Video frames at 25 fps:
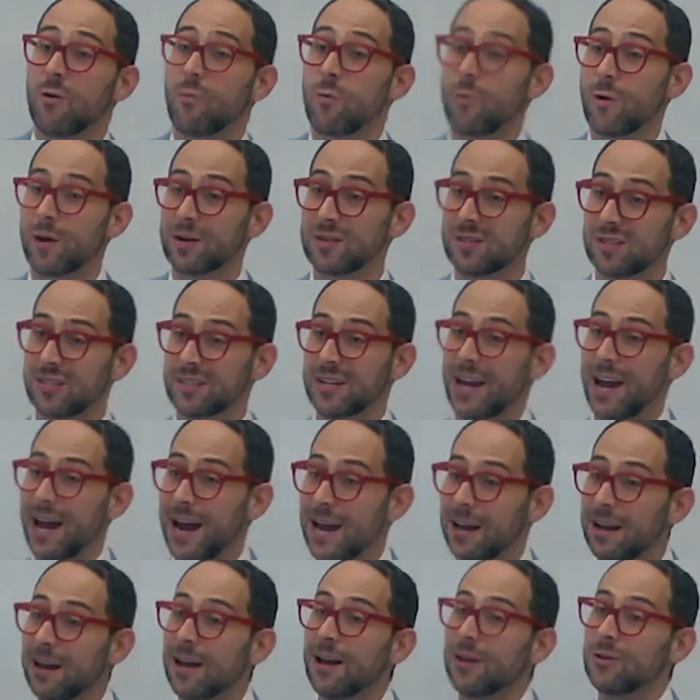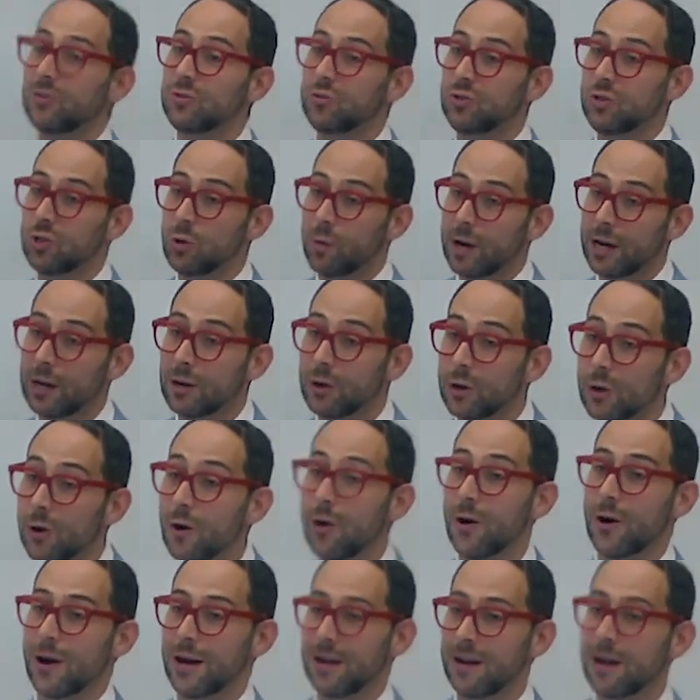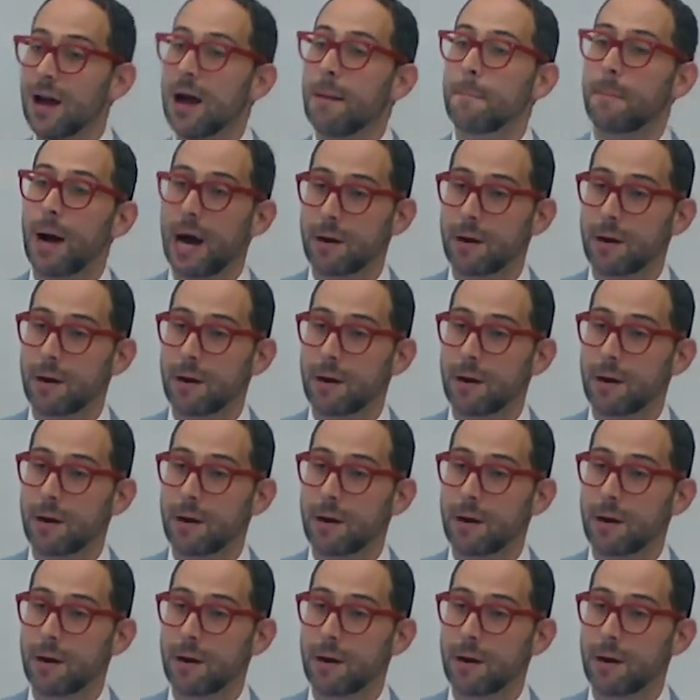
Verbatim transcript: We're instead doing good